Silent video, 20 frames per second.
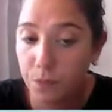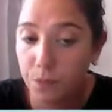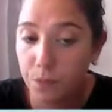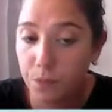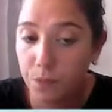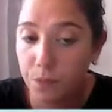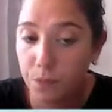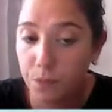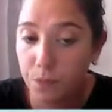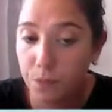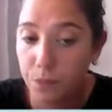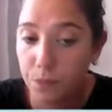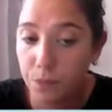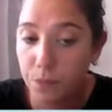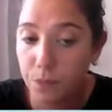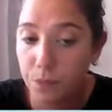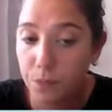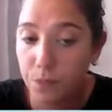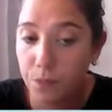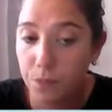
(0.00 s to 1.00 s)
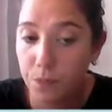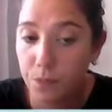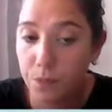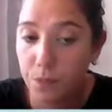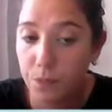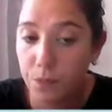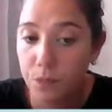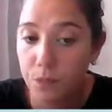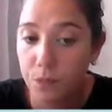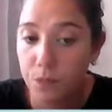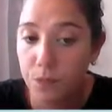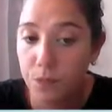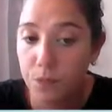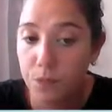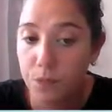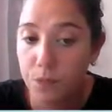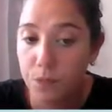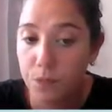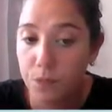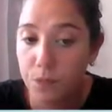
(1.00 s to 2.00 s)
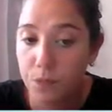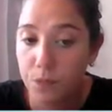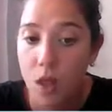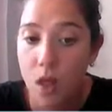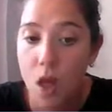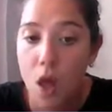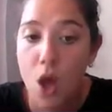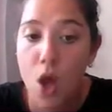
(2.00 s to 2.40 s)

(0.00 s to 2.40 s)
Nobody speaks.